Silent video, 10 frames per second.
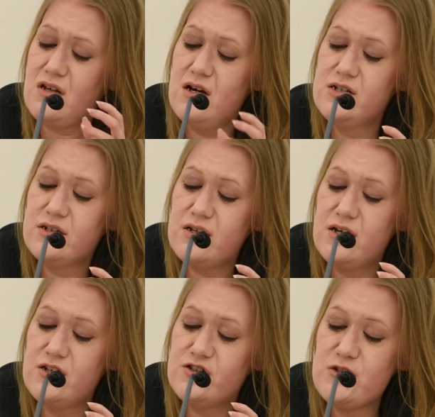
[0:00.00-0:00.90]
And
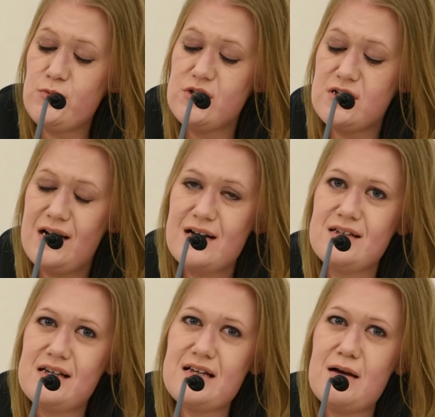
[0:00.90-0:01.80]
she's one of those
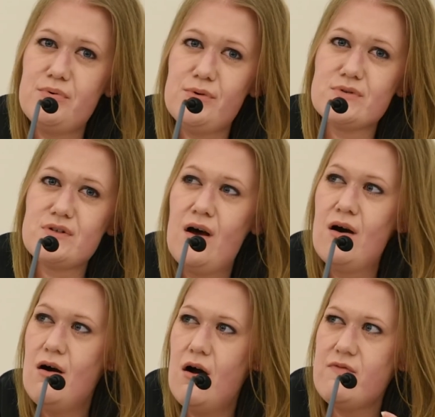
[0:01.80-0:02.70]
classic examples
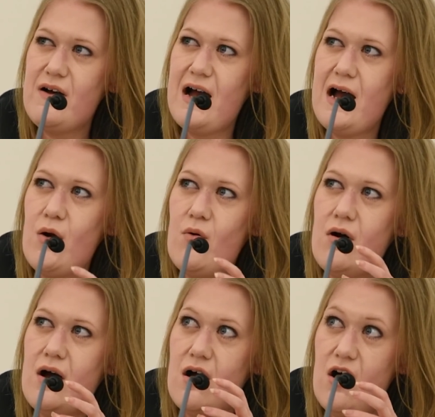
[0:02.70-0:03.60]
of how
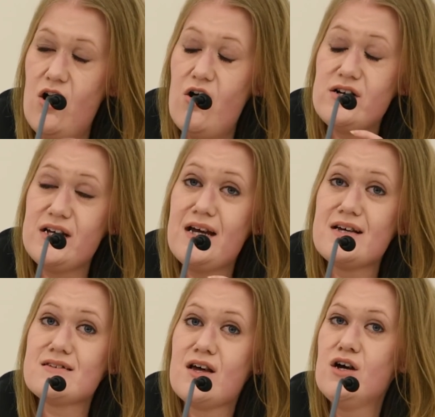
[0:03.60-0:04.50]
hard it
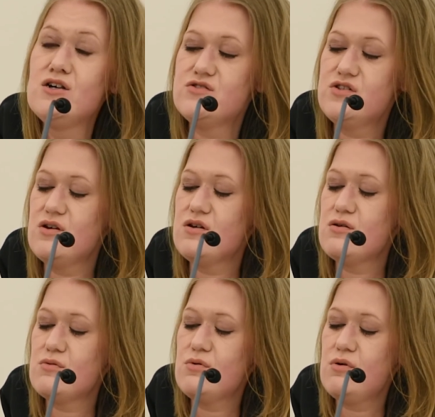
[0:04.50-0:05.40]
is
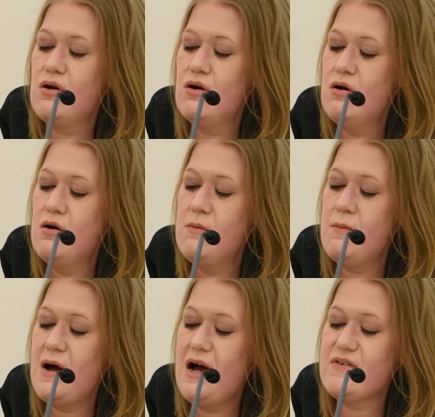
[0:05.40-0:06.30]
to
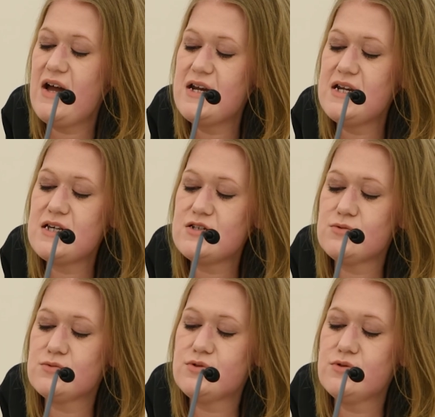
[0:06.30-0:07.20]
have any
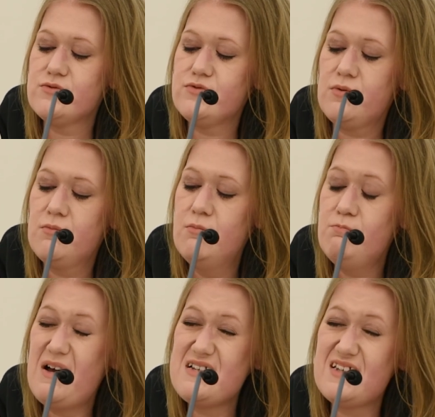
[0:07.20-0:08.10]
sort of
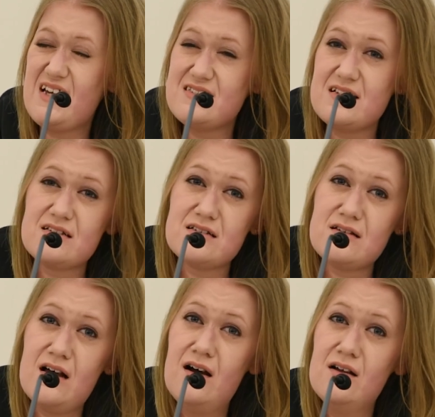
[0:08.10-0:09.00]
basic
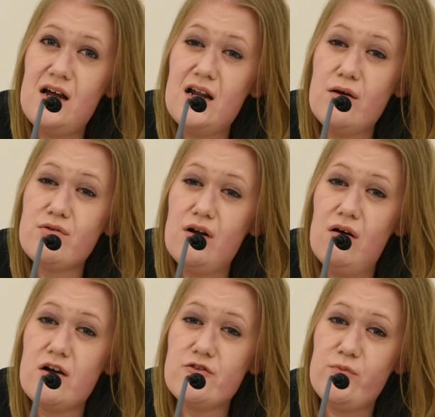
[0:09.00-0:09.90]
existence, let alone a
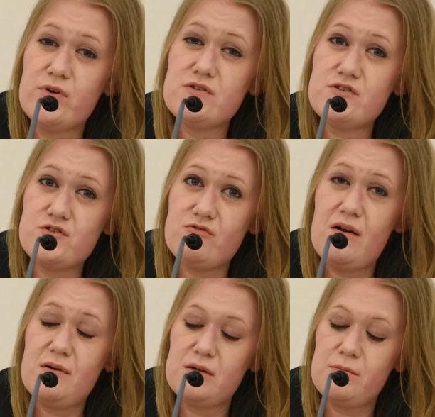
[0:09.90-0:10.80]
life, when you're just
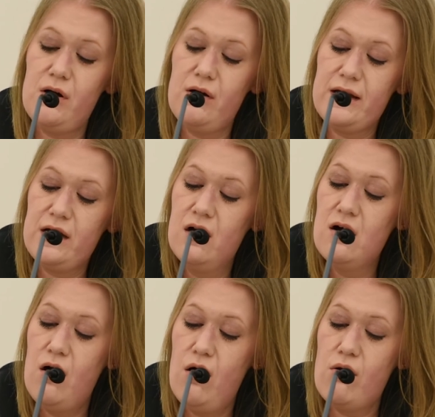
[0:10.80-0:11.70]
scrabbling by
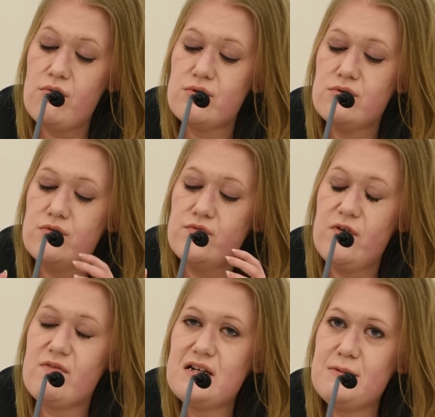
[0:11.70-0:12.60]
on
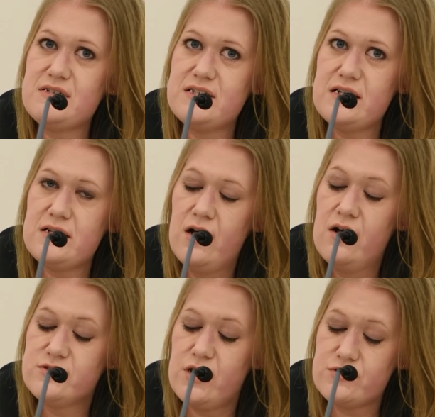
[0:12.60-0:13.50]
very limited
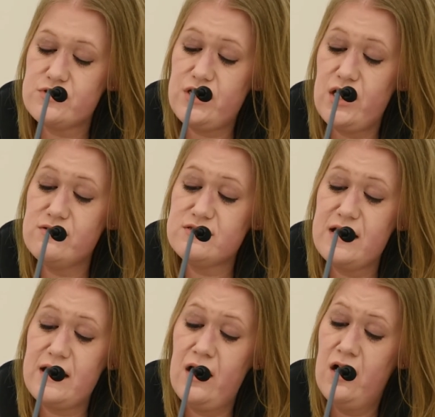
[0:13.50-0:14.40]
social
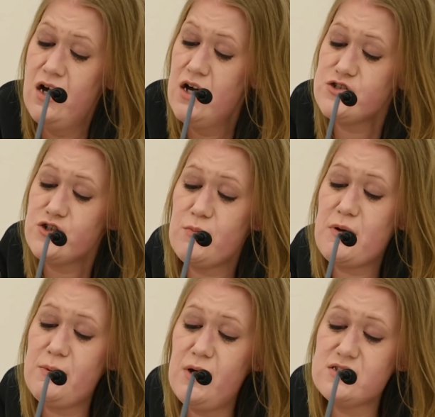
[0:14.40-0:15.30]
security. She told me
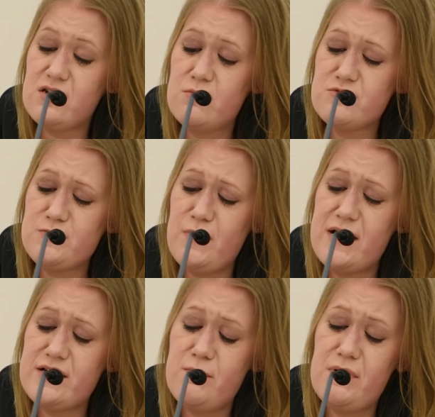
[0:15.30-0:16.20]
by the time she's
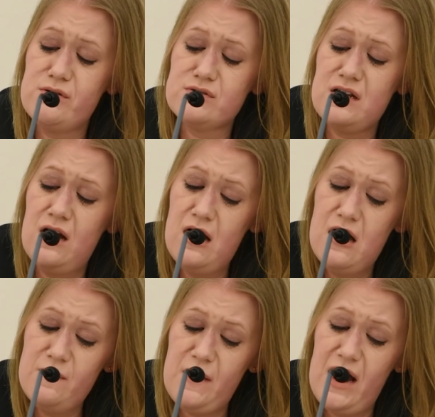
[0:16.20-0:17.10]
paid her bills
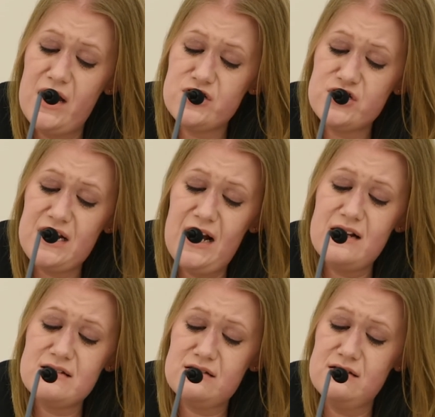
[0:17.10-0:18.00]
that she
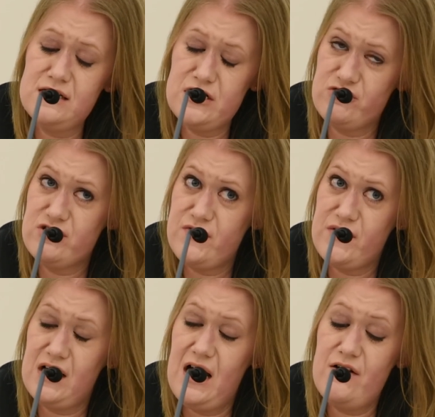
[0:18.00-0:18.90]
has literally
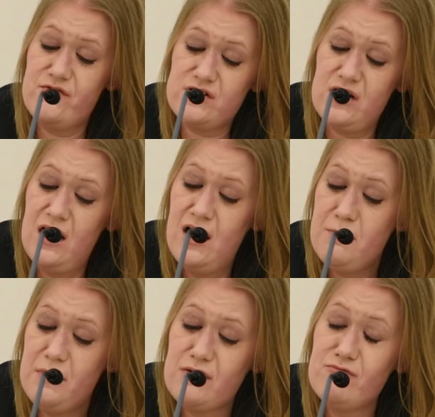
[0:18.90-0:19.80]
nothing left.
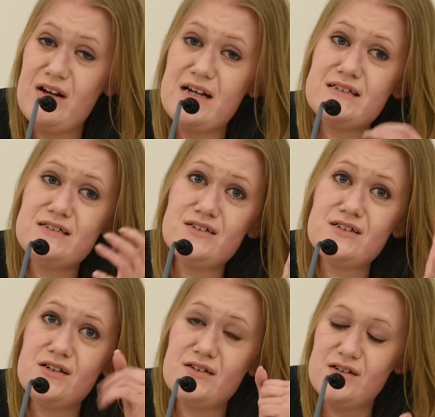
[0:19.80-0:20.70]
And related to
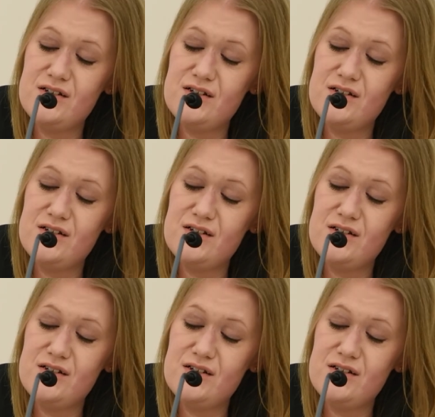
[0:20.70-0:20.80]
the